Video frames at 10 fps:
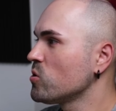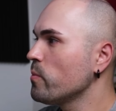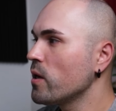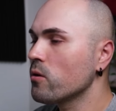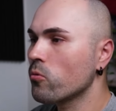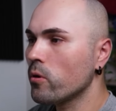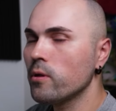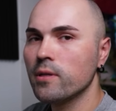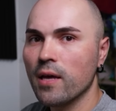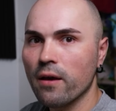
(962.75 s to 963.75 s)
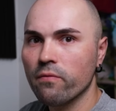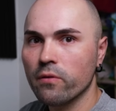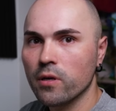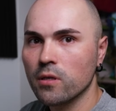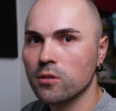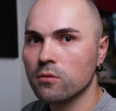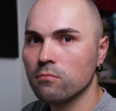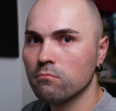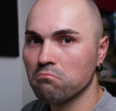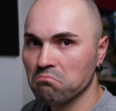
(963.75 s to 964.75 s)
make roll an average.
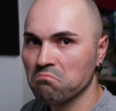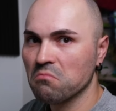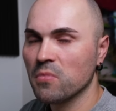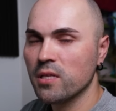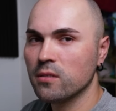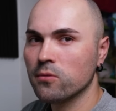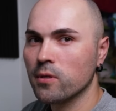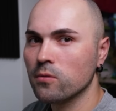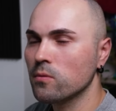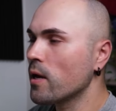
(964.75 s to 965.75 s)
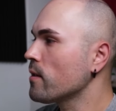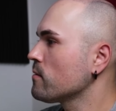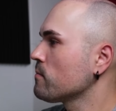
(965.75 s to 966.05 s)
Let's try to do that.